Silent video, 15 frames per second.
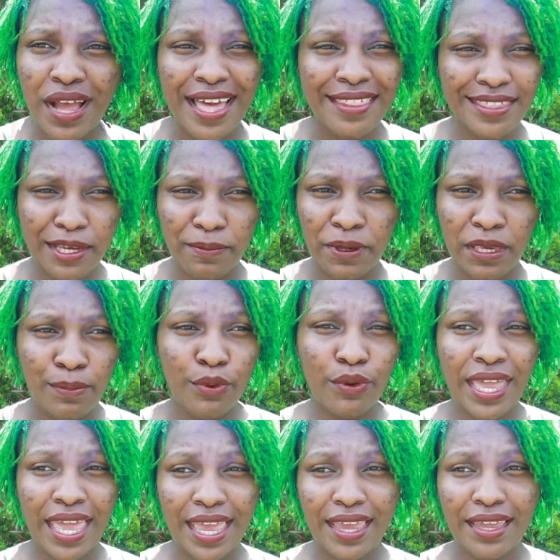I think people
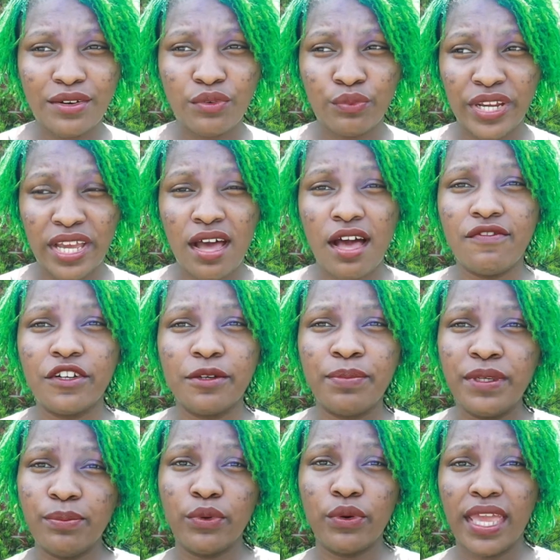can recover,
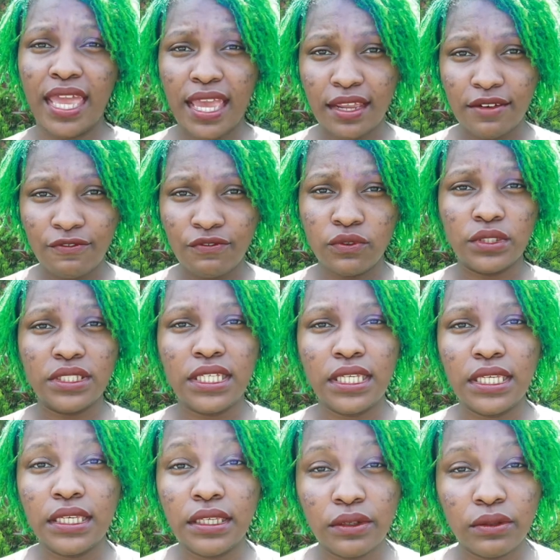people can fully
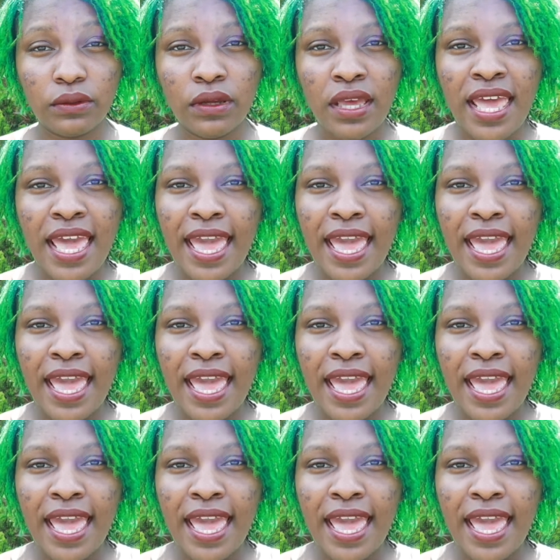heal,